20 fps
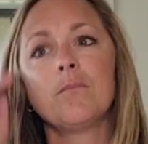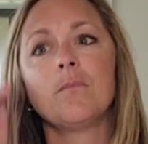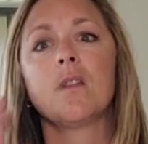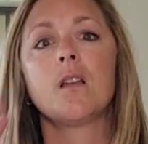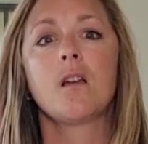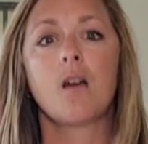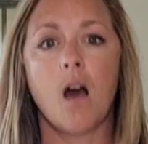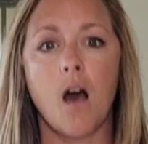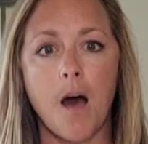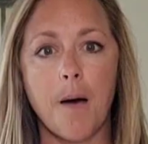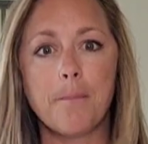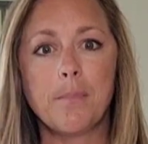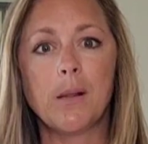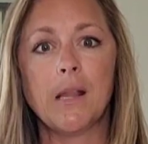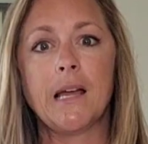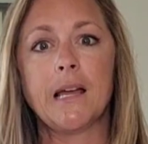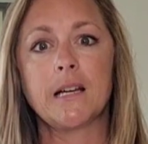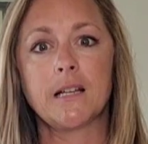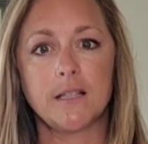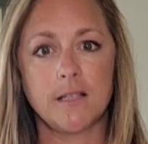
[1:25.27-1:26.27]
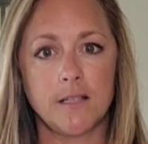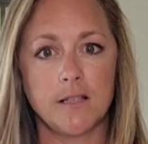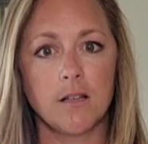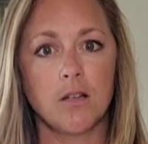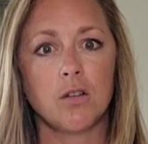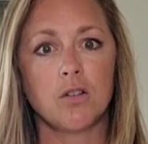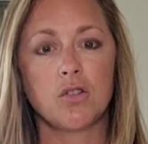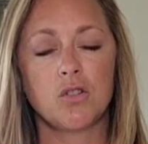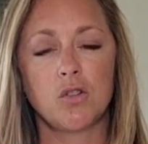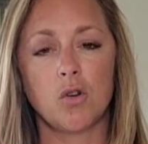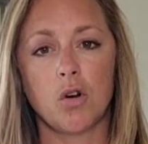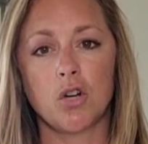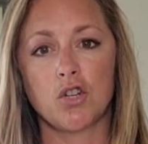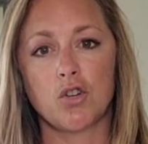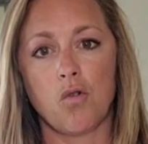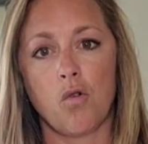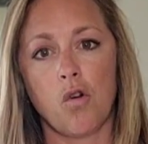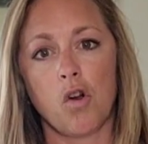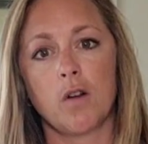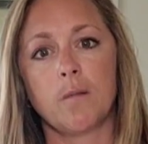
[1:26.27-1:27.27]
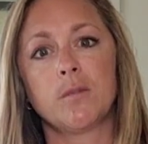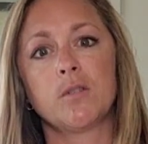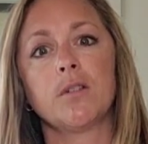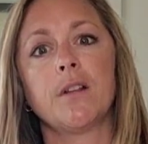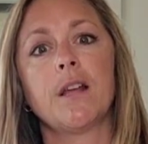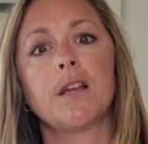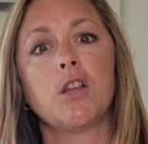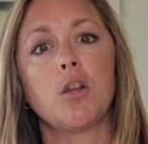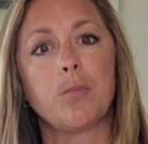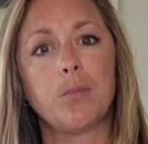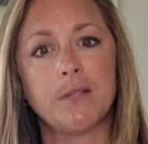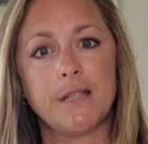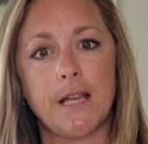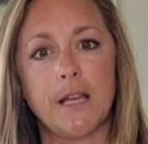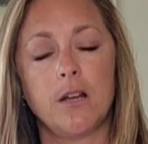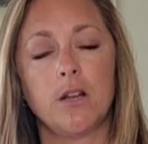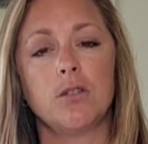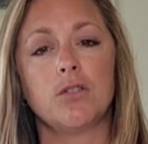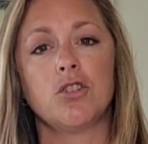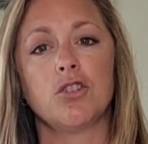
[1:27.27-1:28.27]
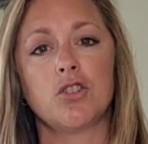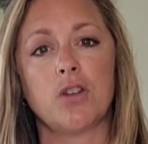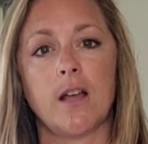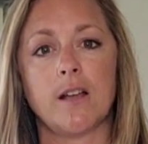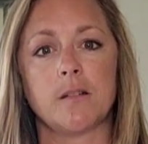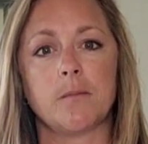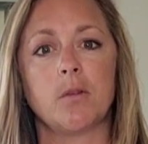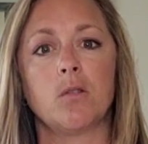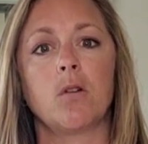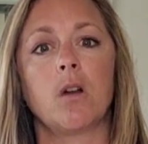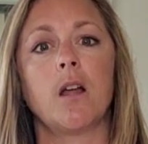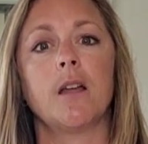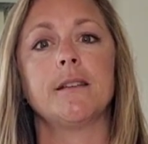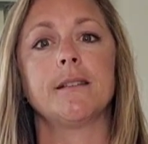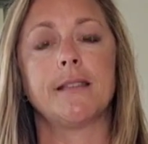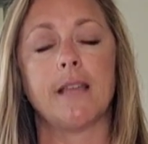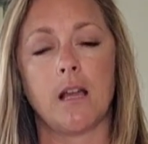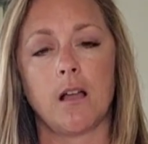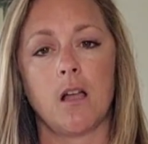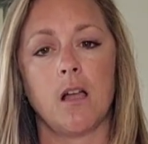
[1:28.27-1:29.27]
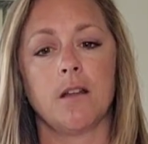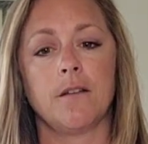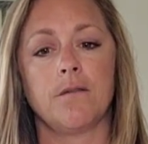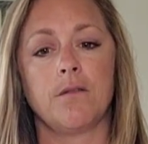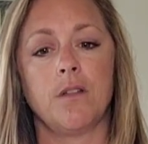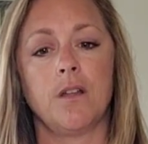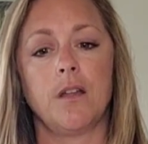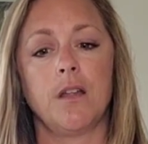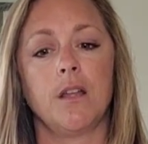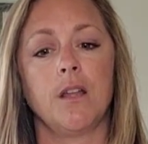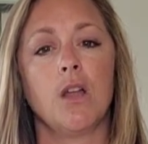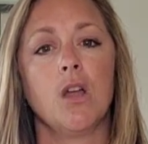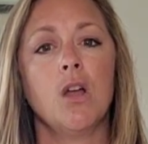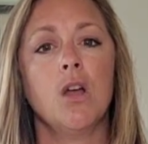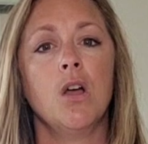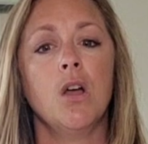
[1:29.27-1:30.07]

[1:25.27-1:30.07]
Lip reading: complex starch carbs. So like your potatoes, your jasmine rice, that kind of thing.